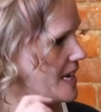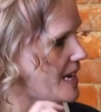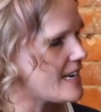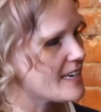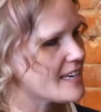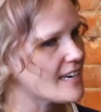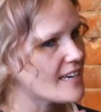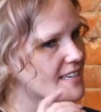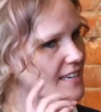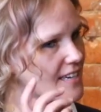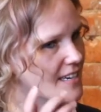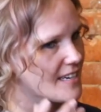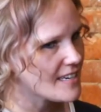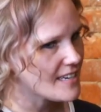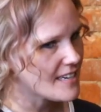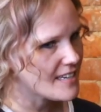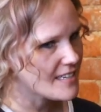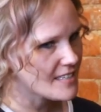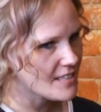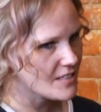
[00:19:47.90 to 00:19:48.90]
And I got
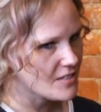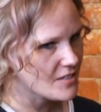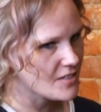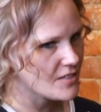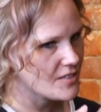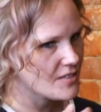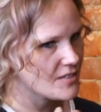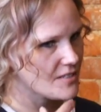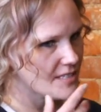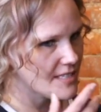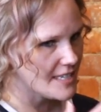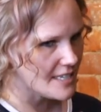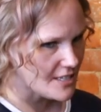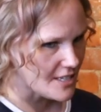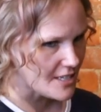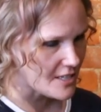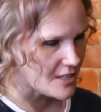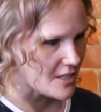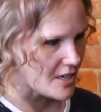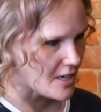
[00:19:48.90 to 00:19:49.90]
another
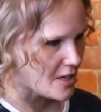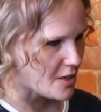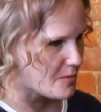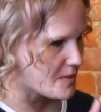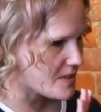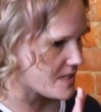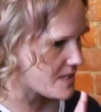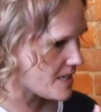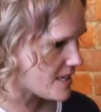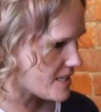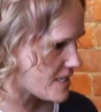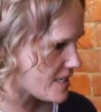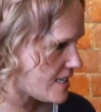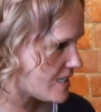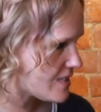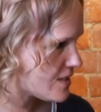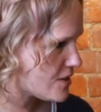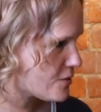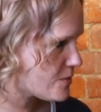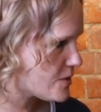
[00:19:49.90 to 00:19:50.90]
teaching job, but Sasha
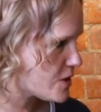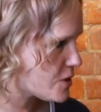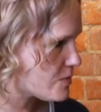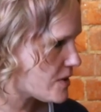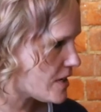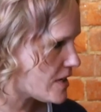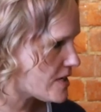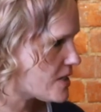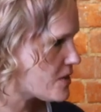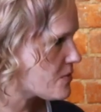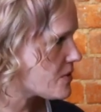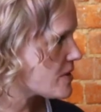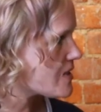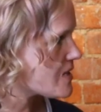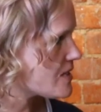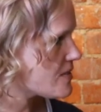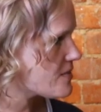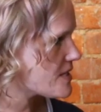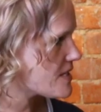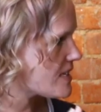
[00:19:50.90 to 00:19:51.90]
had so much blogging work,
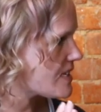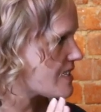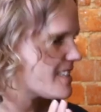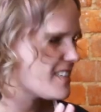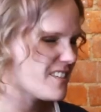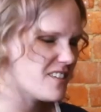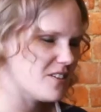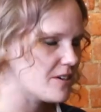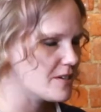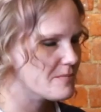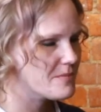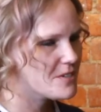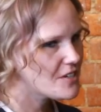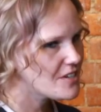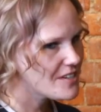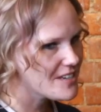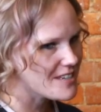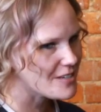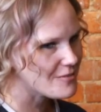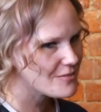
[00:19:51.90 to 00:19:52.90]
he was like, you know, I'm
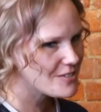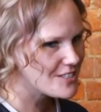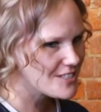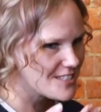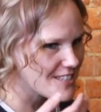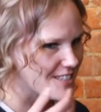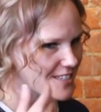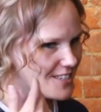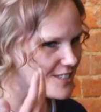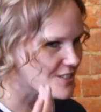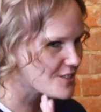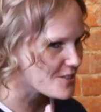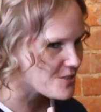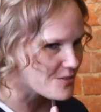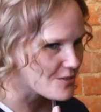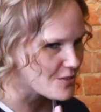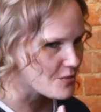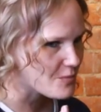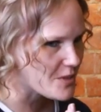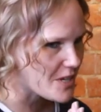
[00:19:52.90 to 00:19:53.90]
good. I'm yeah. just gonna
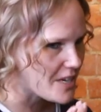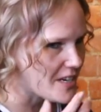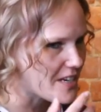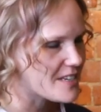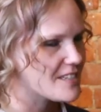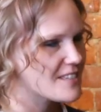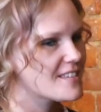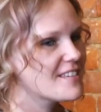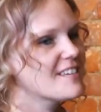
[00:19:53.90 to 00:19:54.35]
do the blog.